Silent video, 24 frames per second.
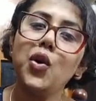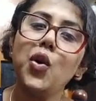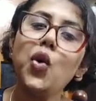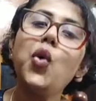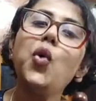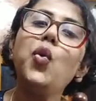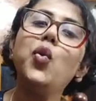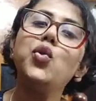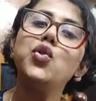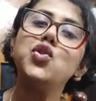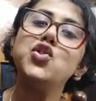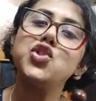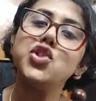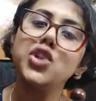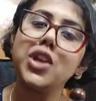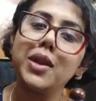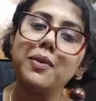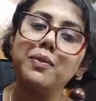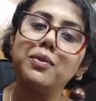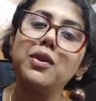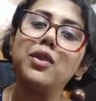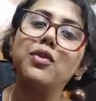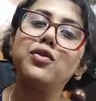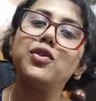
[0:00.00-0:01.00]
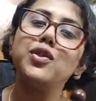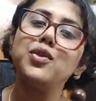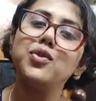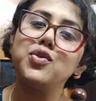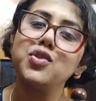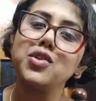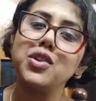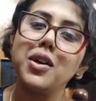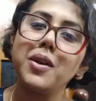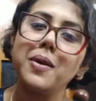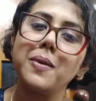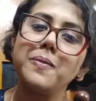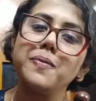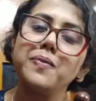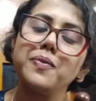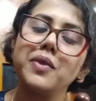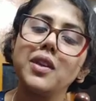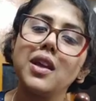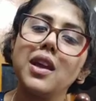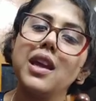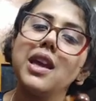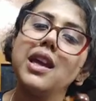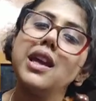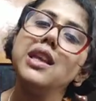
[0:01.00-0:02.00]
co-shape the future
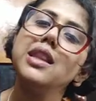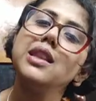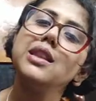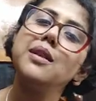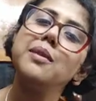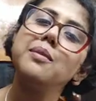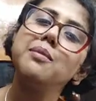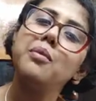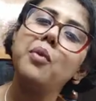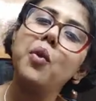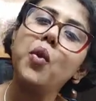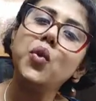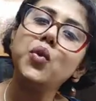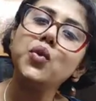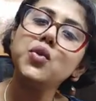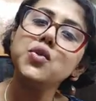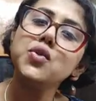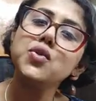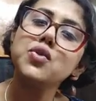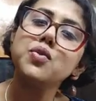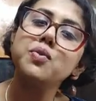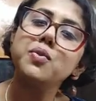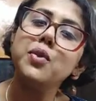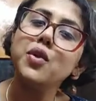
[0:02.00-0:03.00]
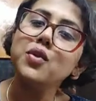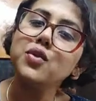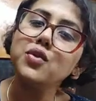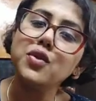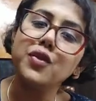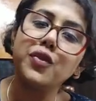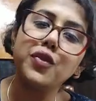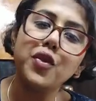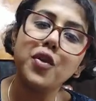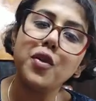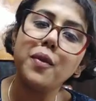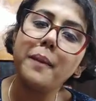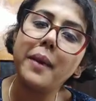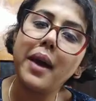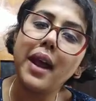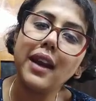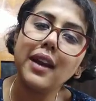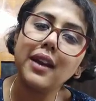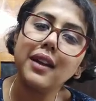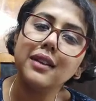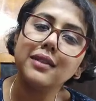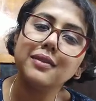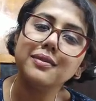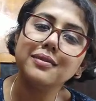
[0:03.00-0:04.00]
in the most beautiful
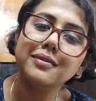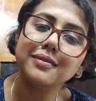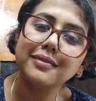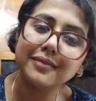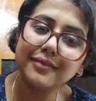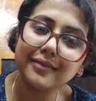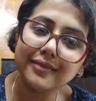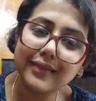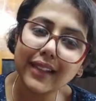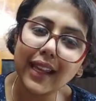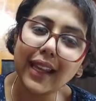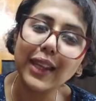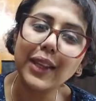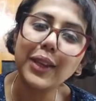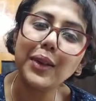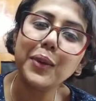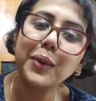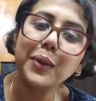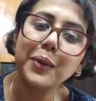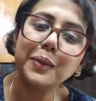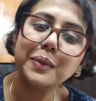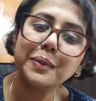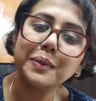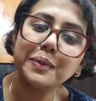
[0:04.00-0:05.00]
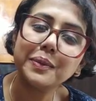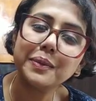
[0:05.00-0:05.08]
manner. Thank you.